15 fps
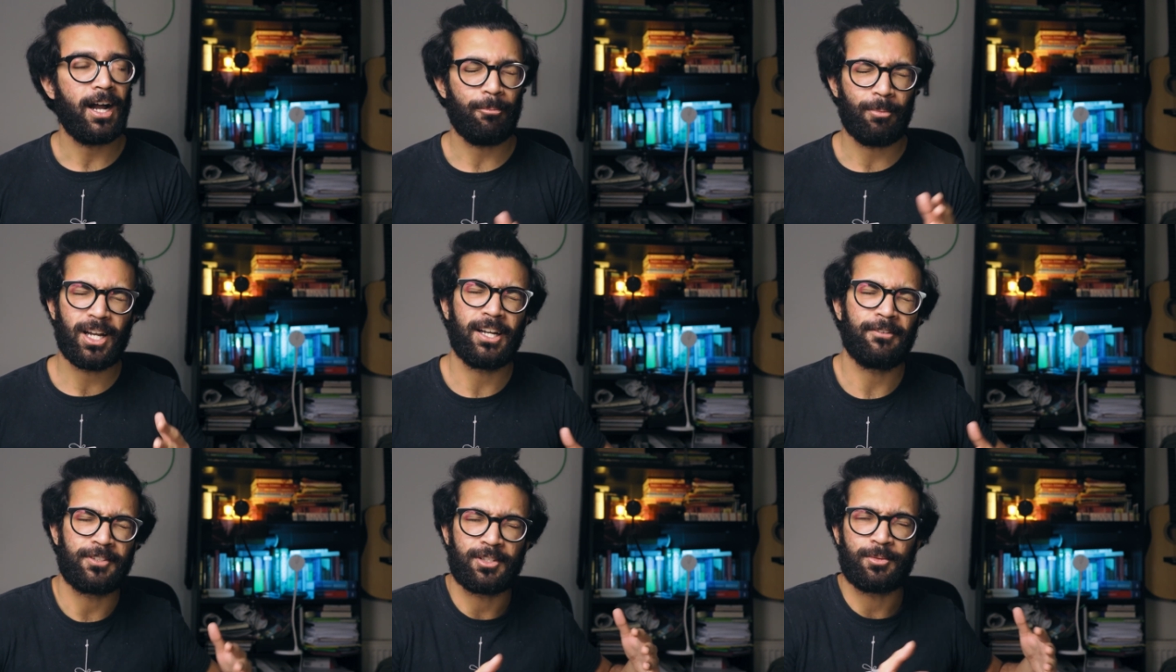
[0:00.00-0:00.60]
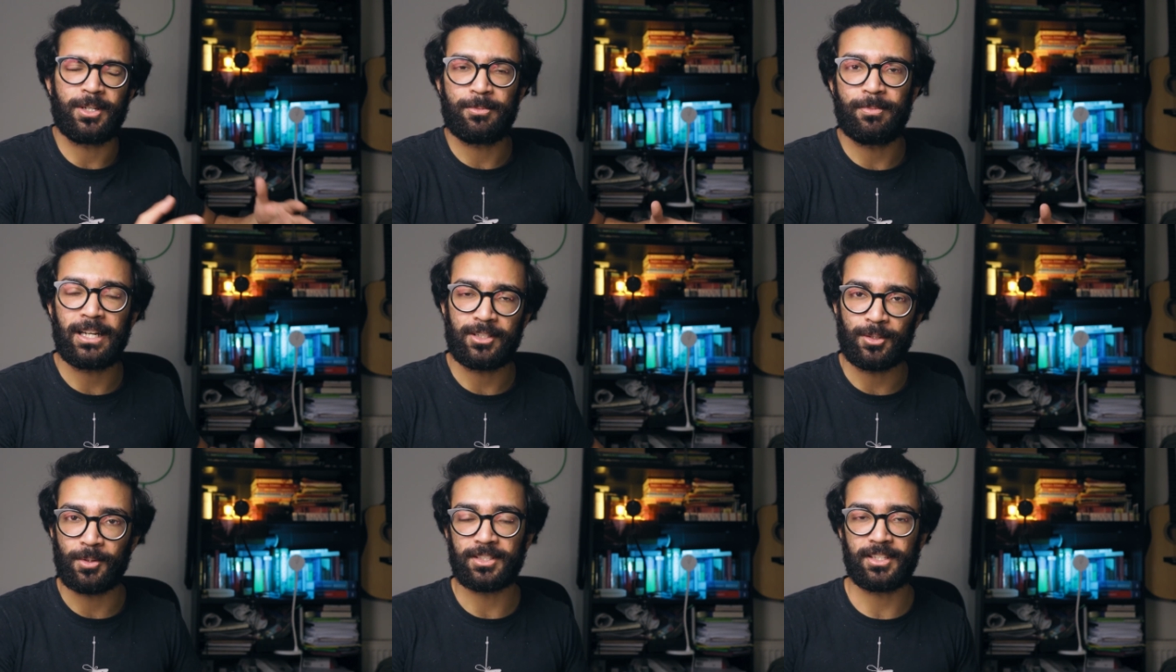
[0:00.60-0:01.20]
I might have to switch
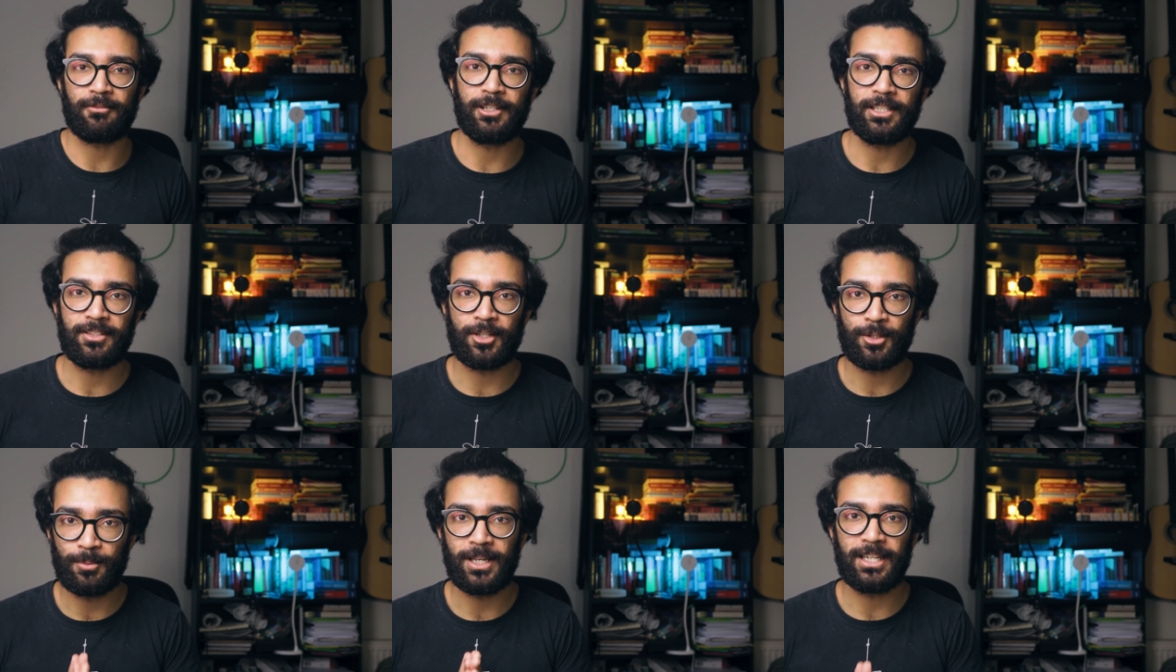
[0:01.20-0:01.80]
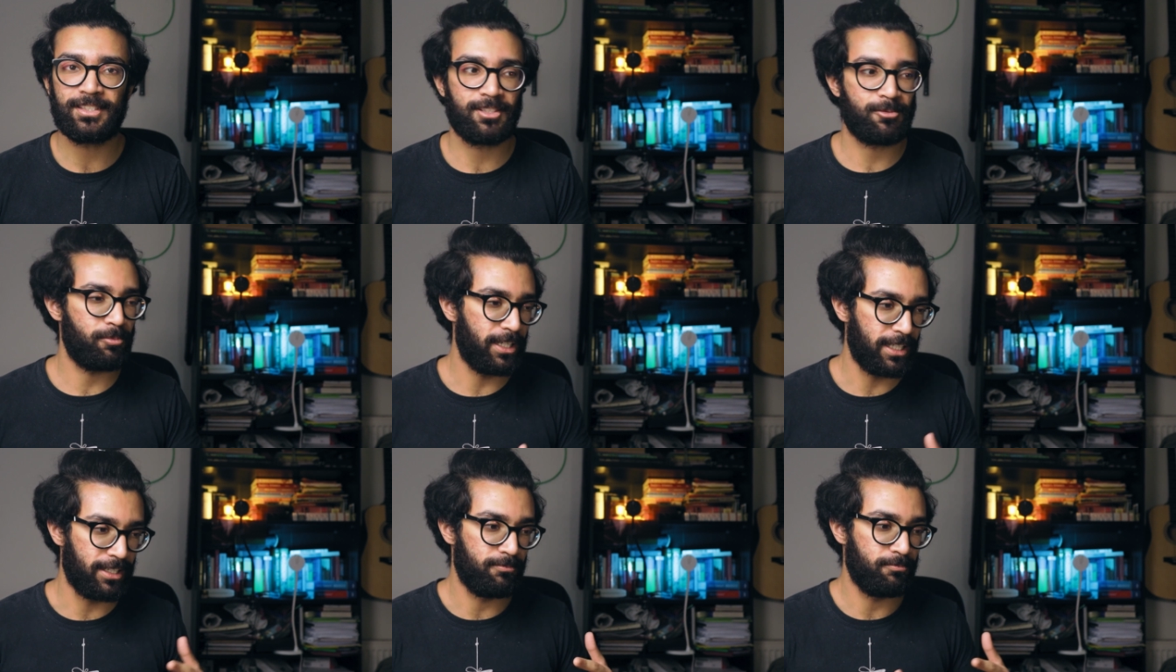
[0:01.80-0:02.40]
back to once every two weeks
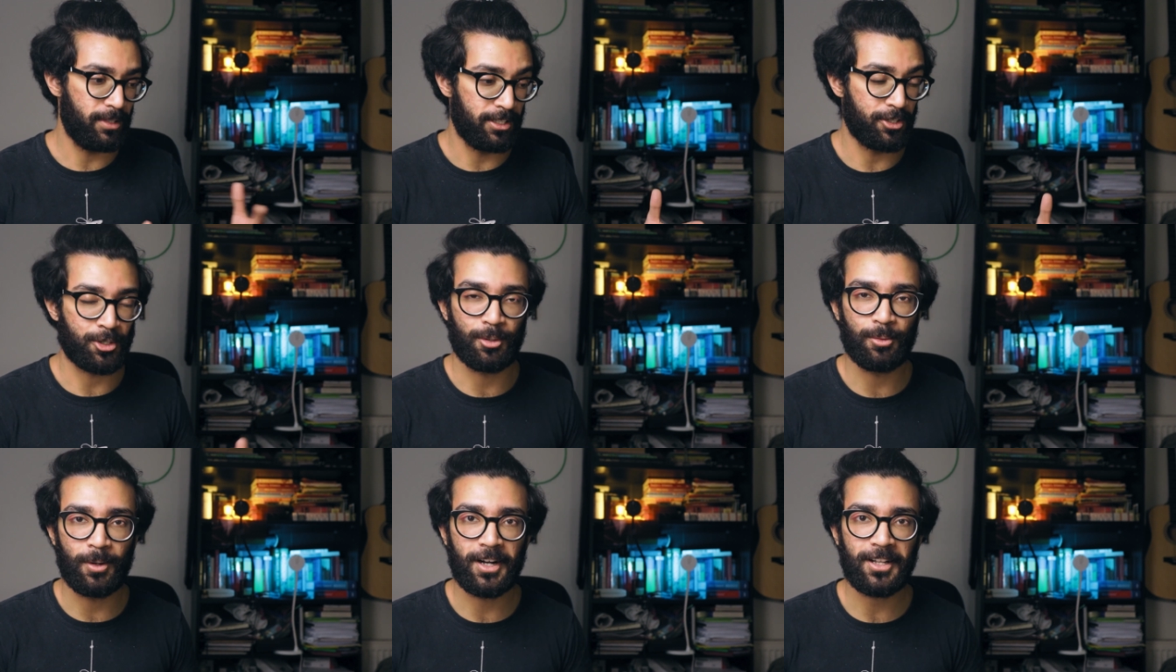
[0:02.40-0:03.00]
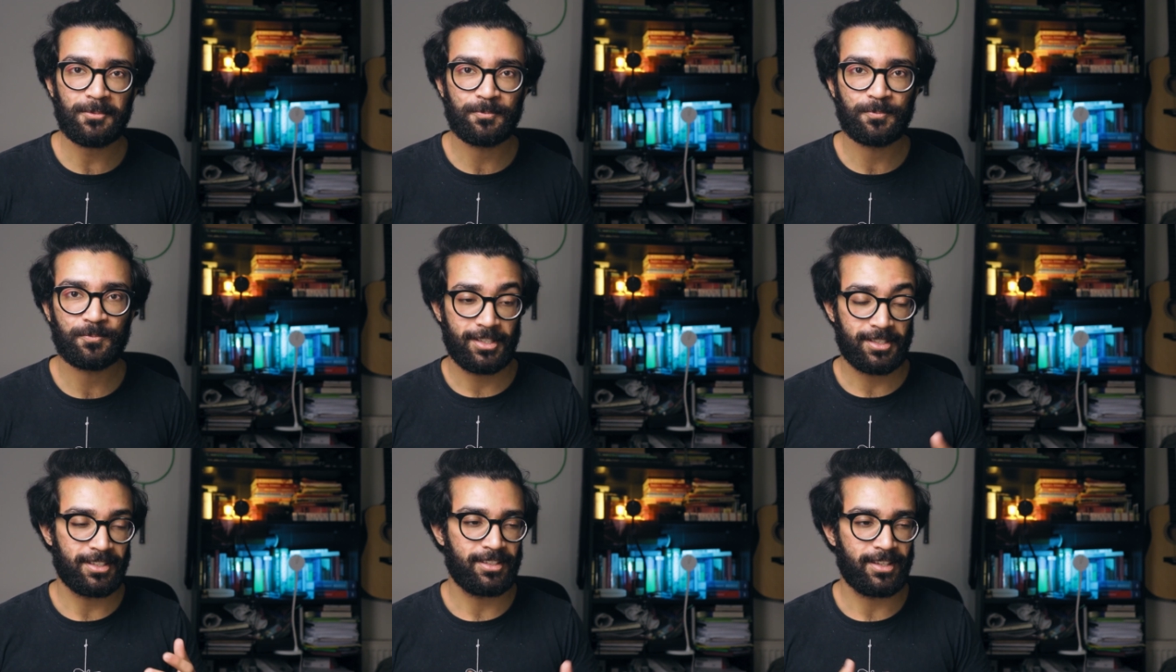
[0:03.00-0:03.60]
in a, in a short while,
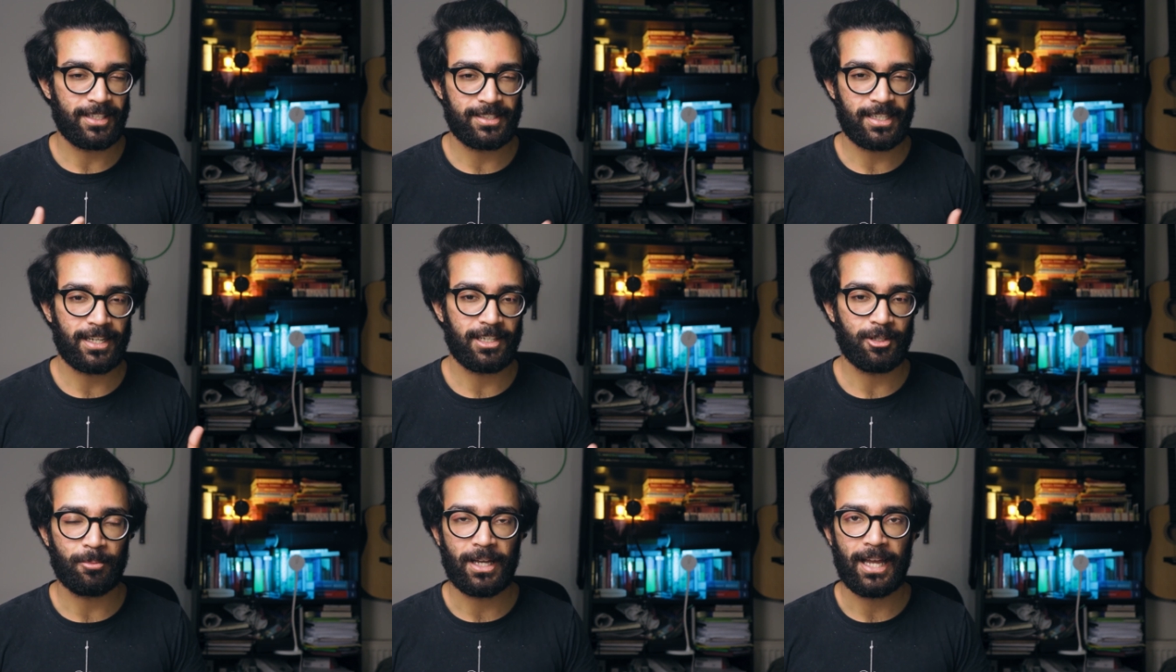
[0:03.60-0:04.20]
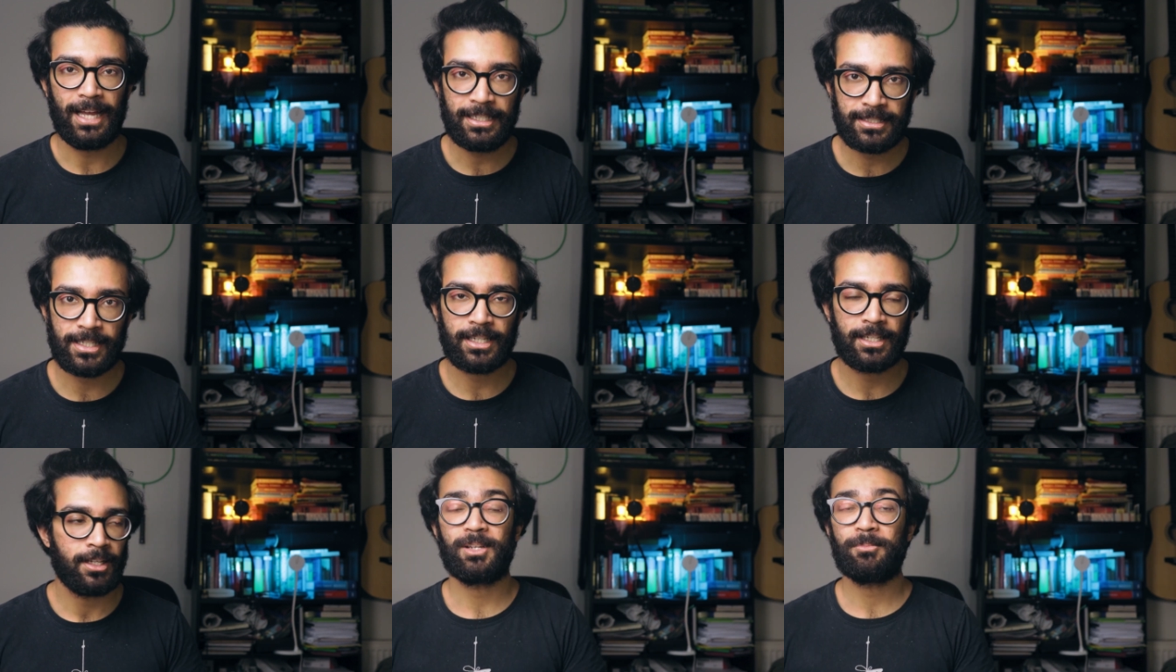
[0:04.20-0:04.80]
just because things get a little bit hectic.